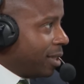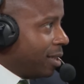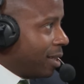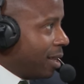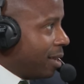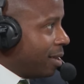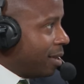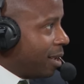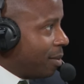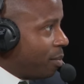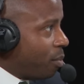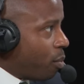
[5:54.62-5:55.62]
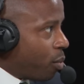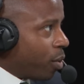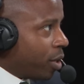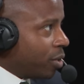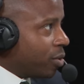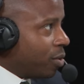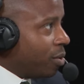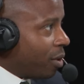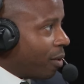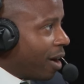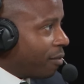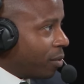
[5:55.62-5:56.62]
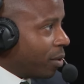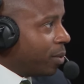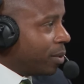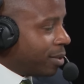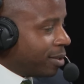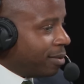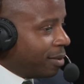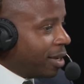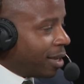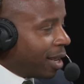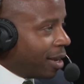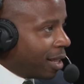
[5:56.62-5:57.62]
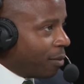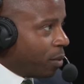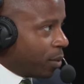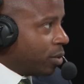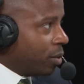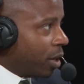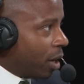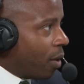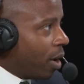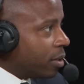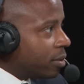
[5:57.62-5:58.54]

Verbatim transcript: again, uh, pretty soon thereafter it was indicated that we were still going to go on.